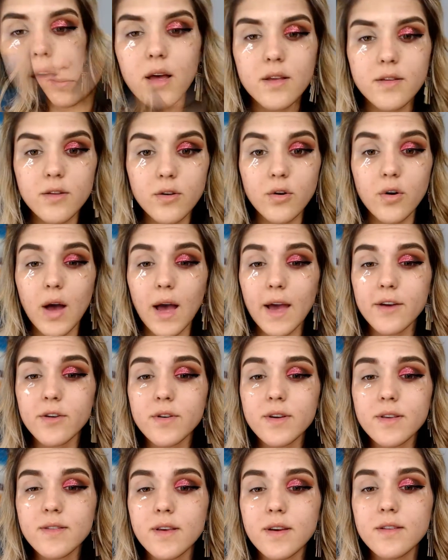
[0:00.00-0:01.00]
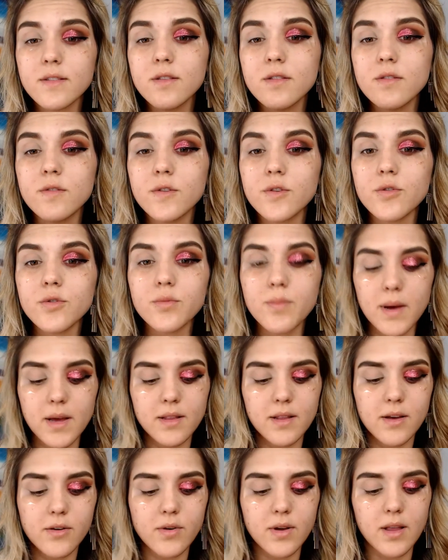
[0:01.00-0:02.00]
So I always like to do my
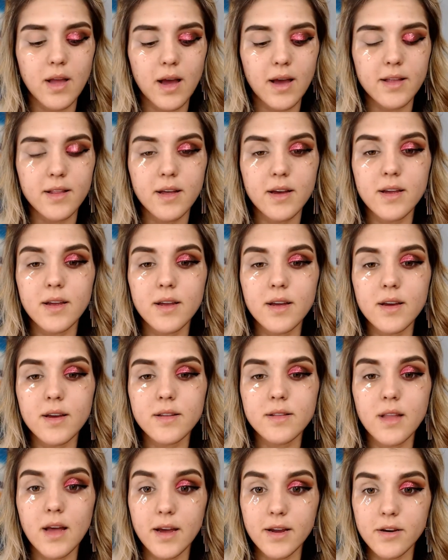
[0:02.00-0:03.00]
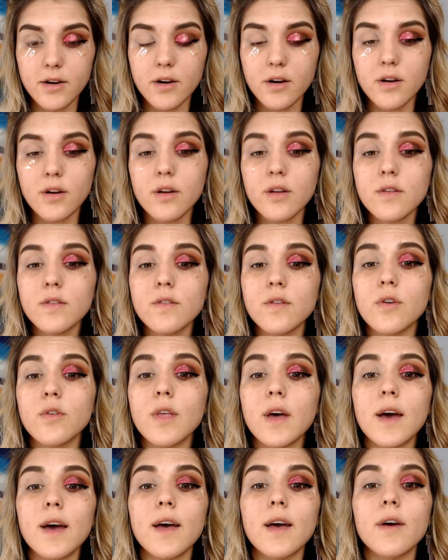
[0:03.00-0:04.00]
liquid eyeliner so
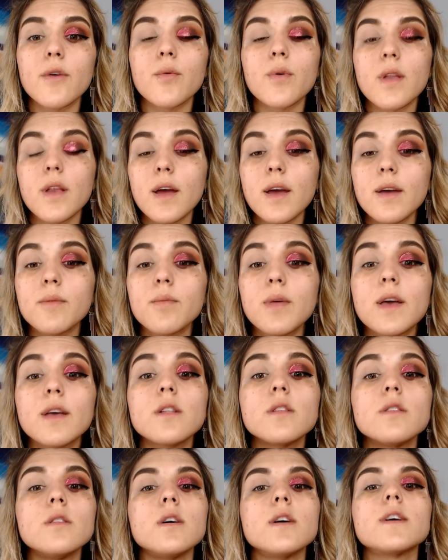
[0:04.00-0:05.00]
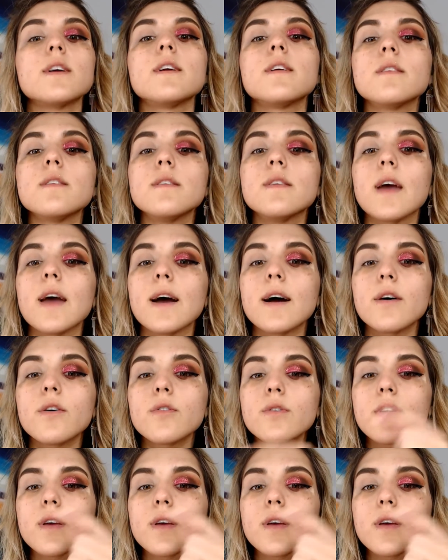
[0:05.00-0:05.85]
that when I'm like looking down,